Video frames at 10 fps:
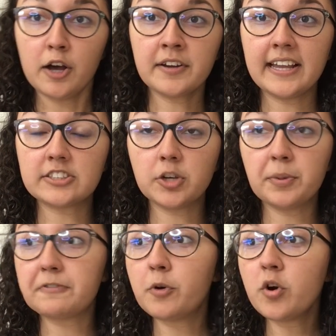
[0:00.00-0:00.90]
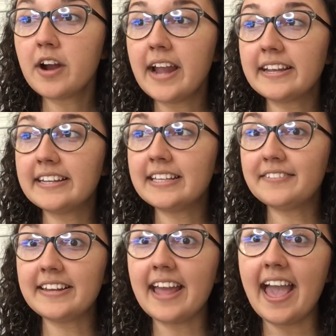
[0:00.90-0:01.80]
Okay, so before I can
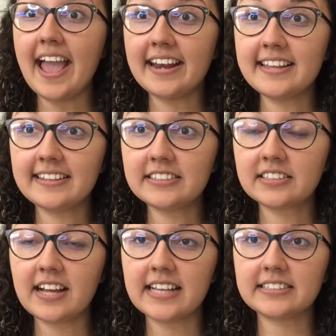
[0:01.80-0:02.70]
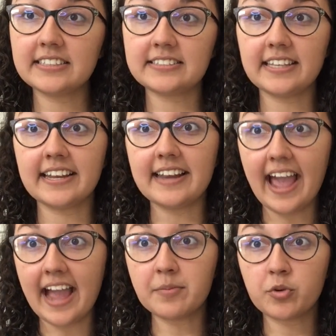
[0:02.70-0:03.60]
even edit this class listing and
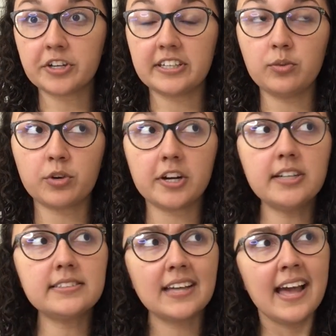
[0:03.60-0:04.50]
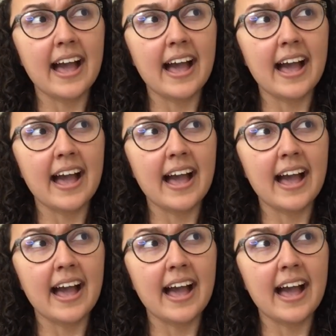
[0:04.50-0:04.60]
add more keywords,